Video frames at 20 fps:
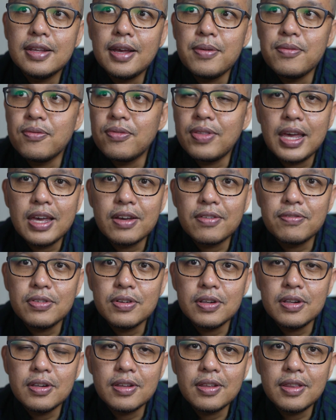I'm
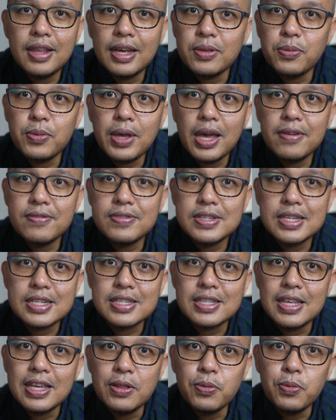thankful that we have
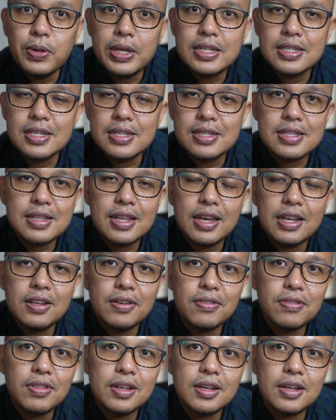16 weeks instead
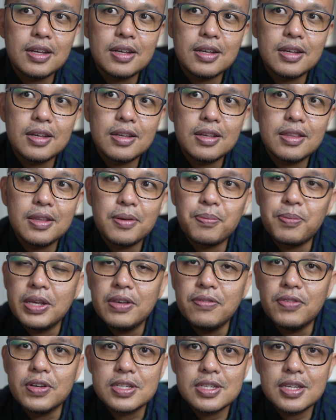of the
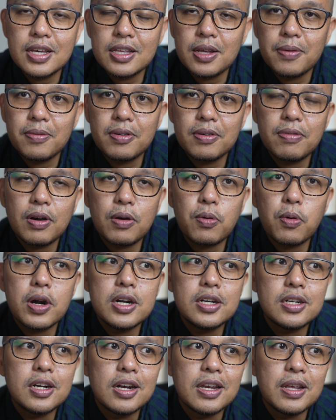previous setup of a
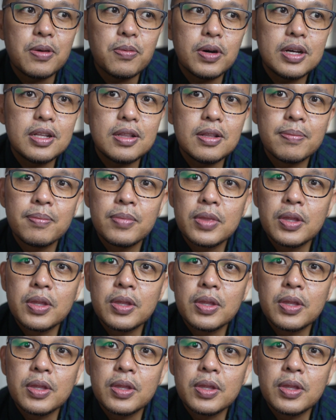quarterly one,